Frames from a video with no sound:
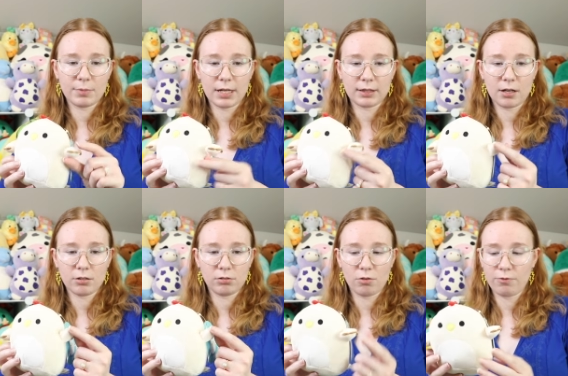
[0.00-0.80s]
Like
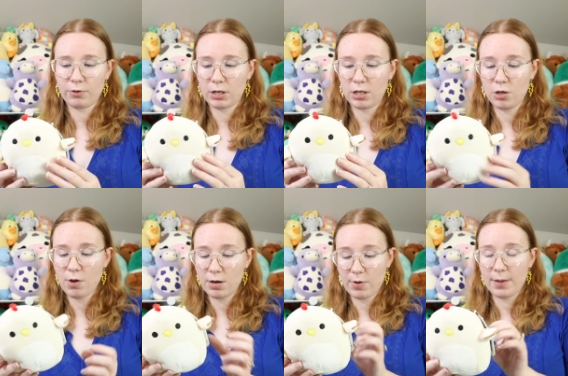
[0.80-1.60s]
that's so freaking cute.
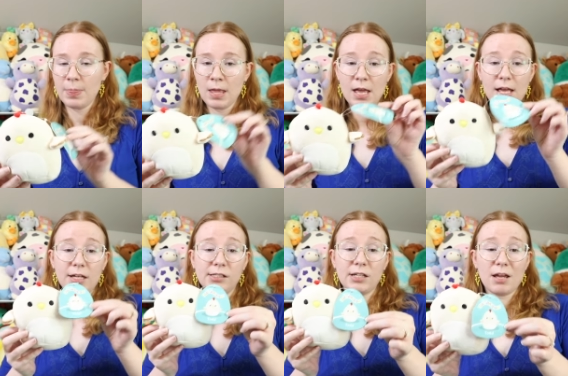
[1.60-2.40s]
Anyway,
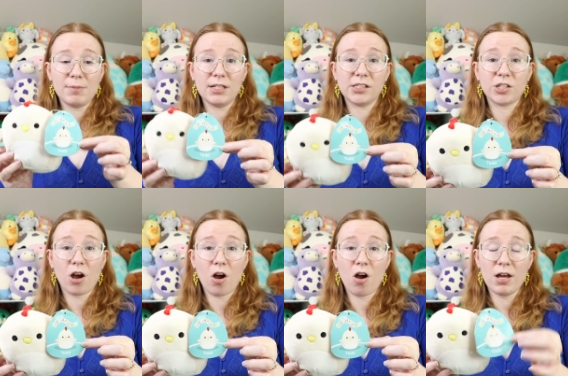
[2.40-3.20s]
his name is
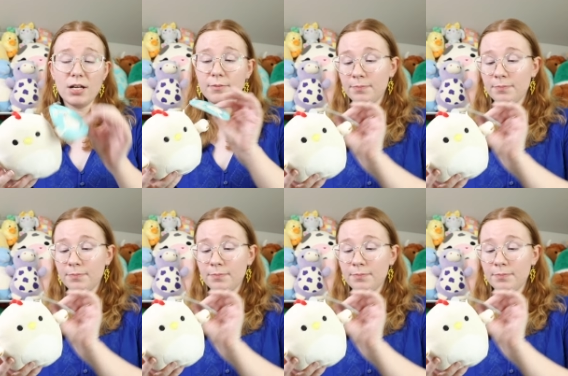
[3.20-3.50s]
Todd.